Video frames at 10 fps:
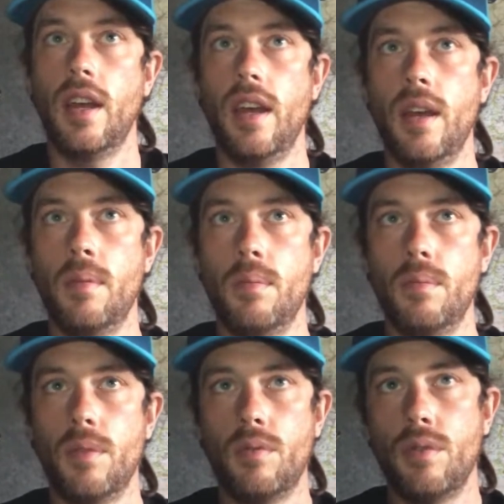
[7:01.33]

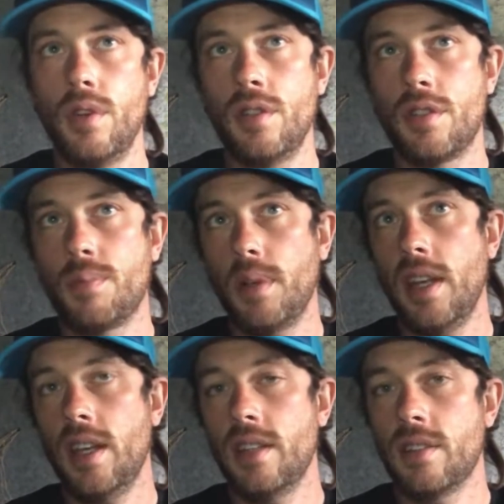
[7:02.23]
The runners
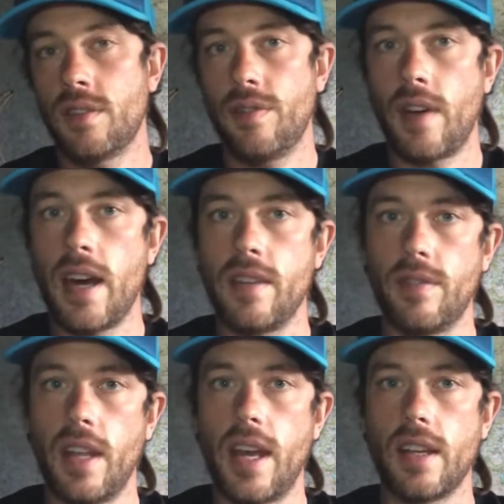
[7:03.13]
split it into
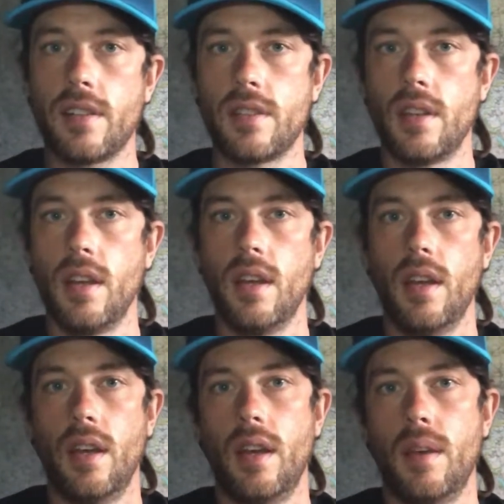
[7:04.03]
5 legs.
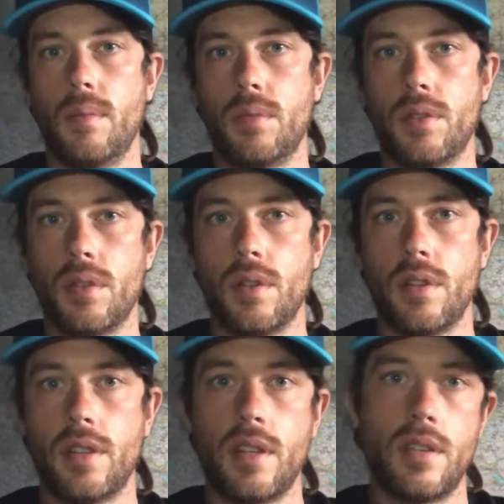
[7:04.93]
So
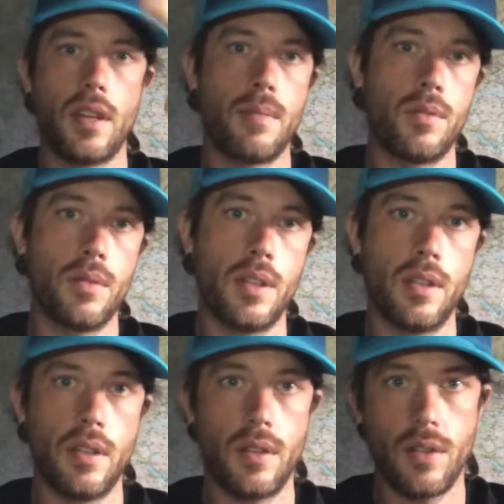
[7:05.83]
essentially I'm
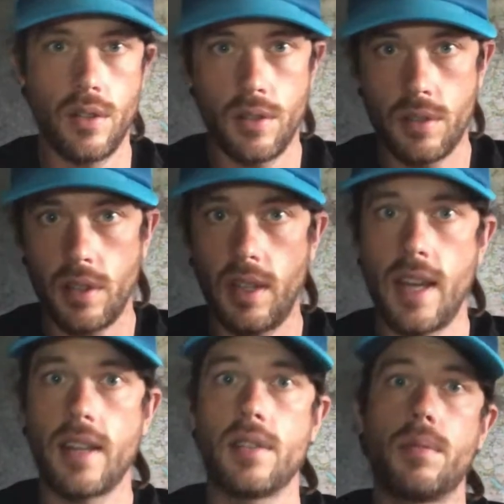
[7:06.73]
doing those
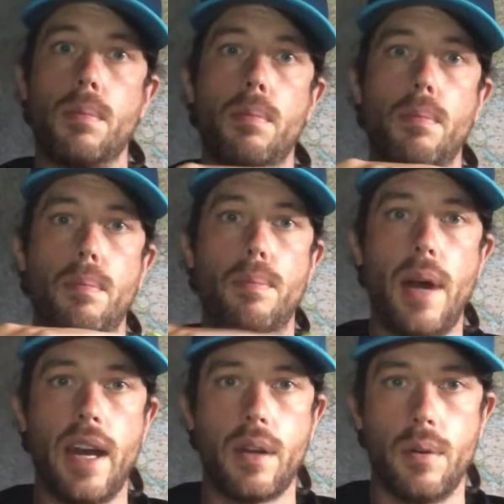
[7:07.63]
legs
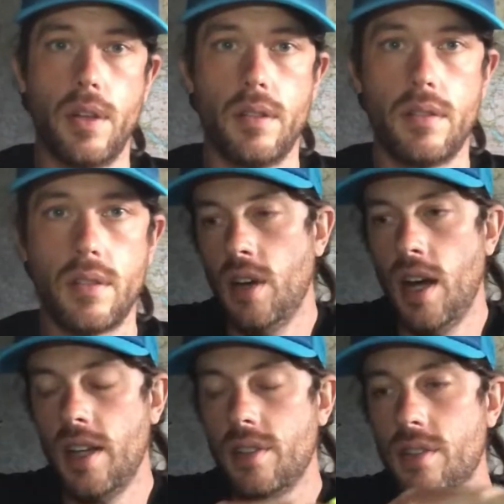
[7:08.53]
backwards.
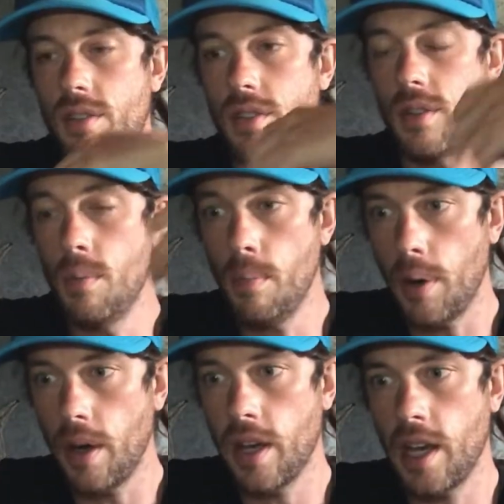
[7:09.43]
At some
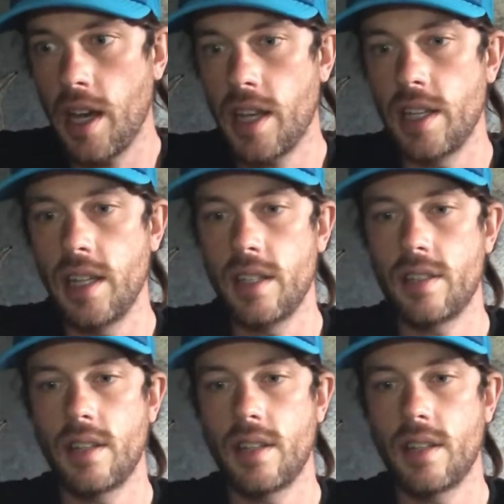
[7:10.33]
point I needed to